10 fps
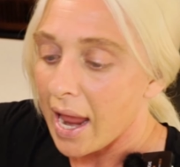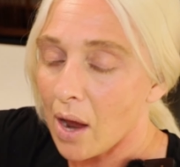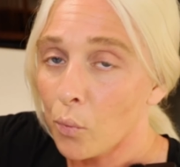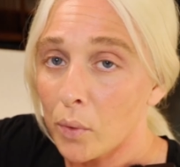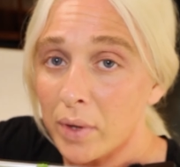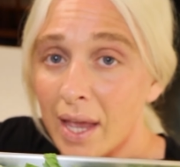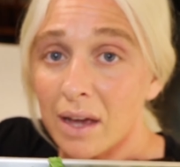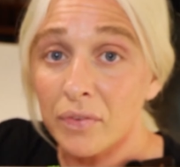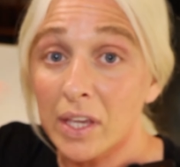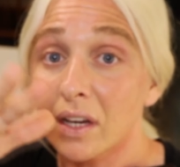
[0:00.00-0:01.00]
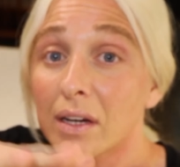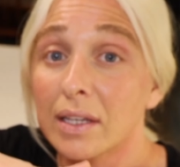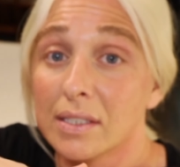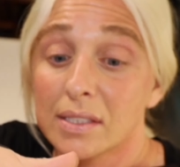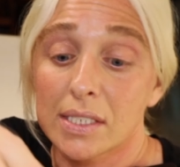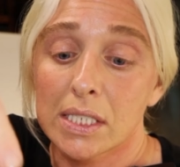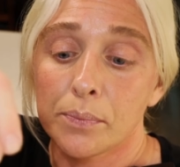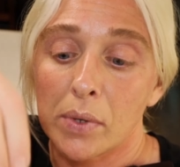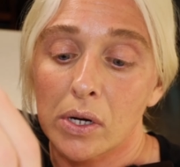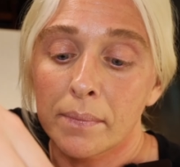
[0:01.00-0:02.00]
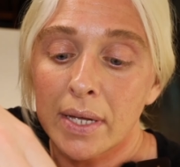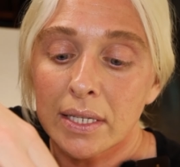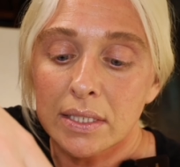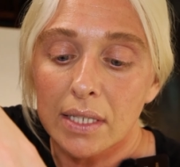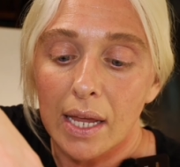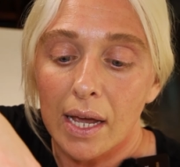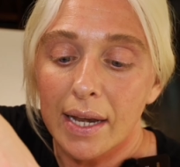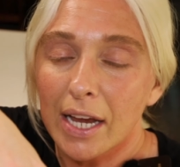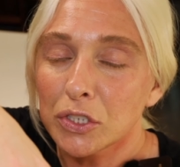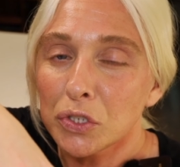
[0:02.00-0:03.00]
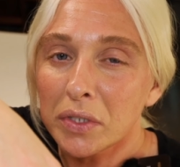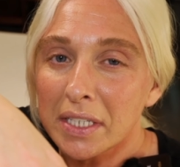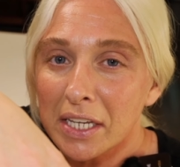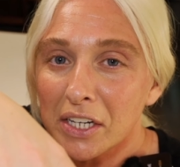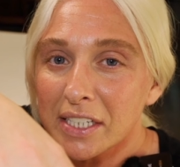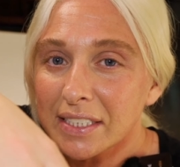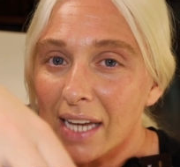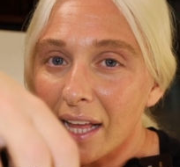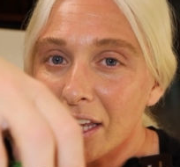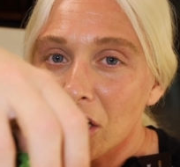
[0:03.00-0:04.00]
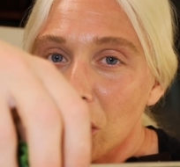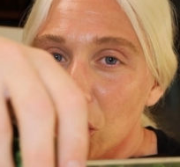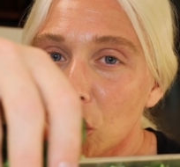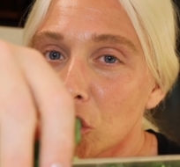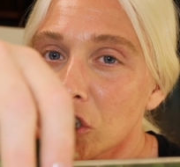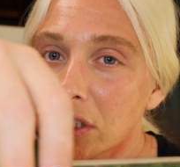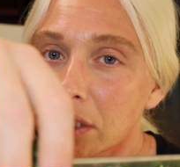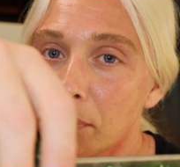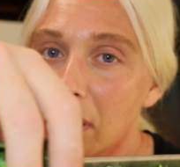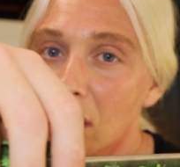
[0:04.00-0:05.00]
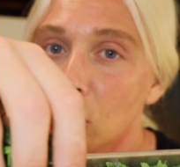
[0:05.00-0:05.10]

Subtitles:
And what we have here is the spearmint, and as you can hear, it's got like a crispy,